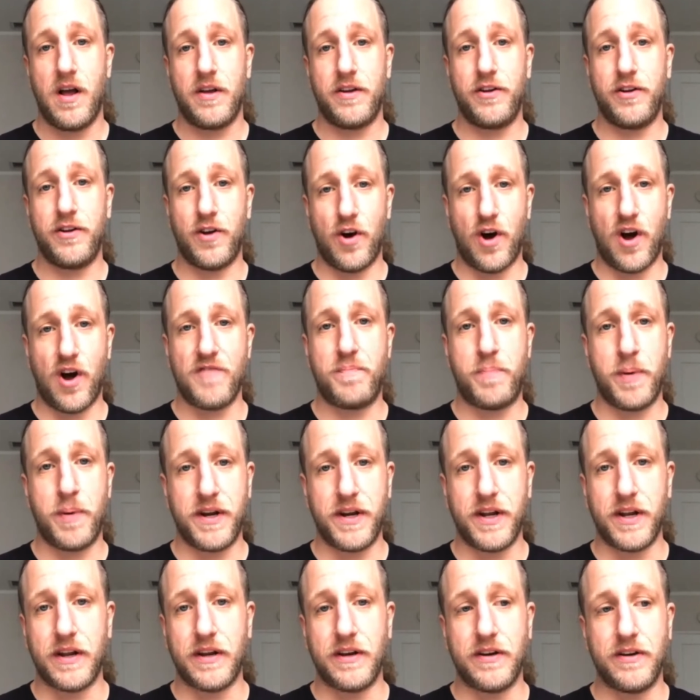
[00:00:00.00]
You know, I've
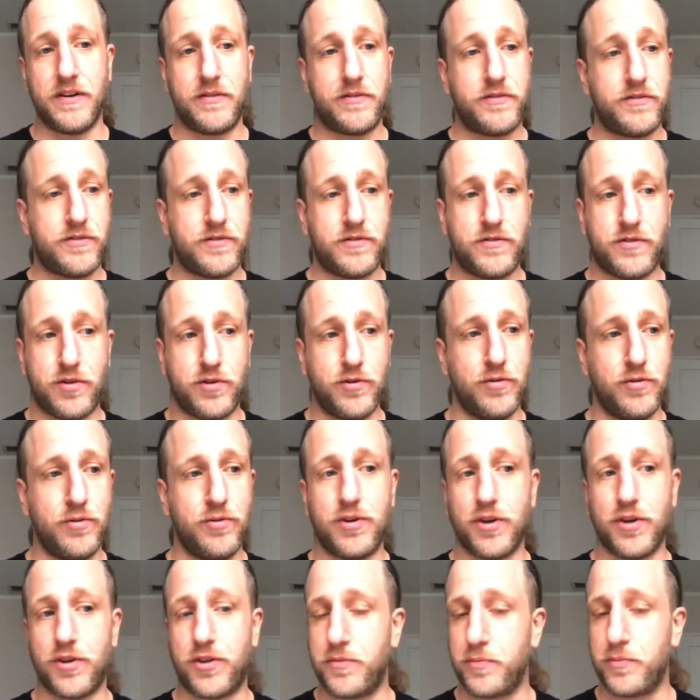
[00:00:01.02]
been in 2
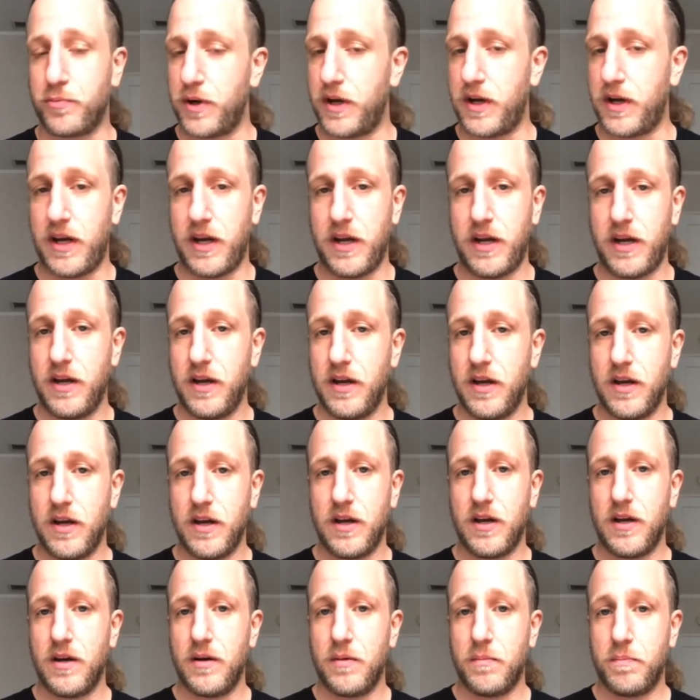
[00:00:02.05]
to 3
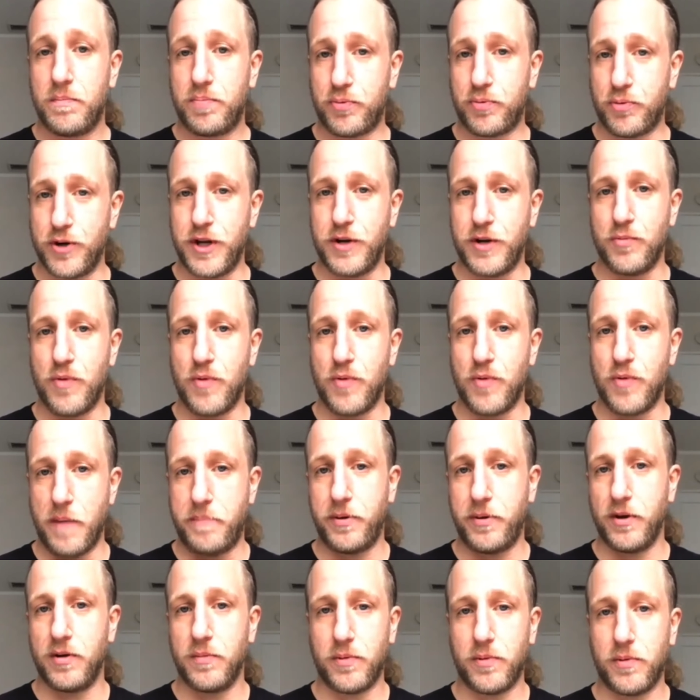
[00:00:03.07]
pretty
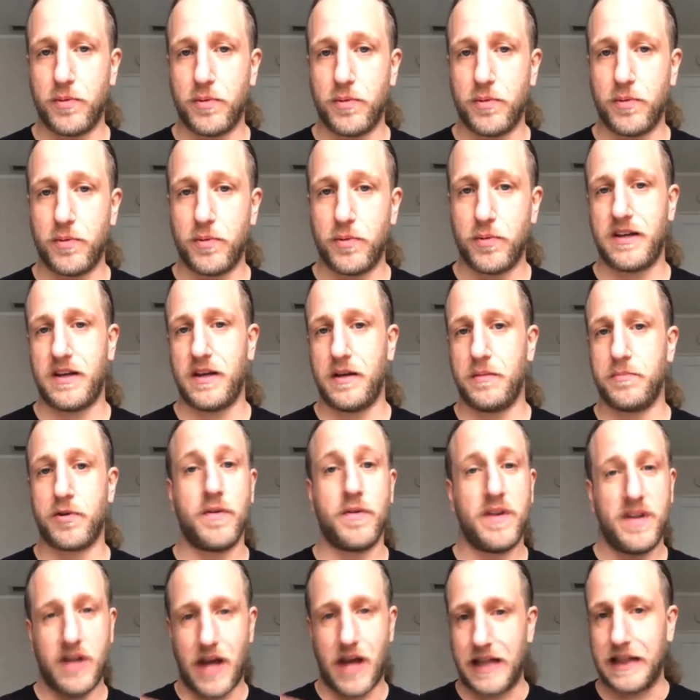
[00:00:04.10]
reputable tag teams,
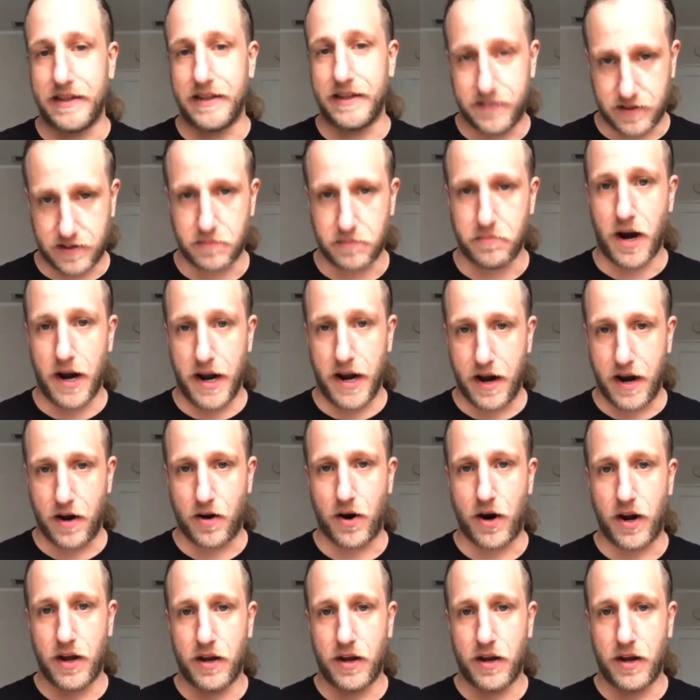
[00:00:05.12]
at least in my area.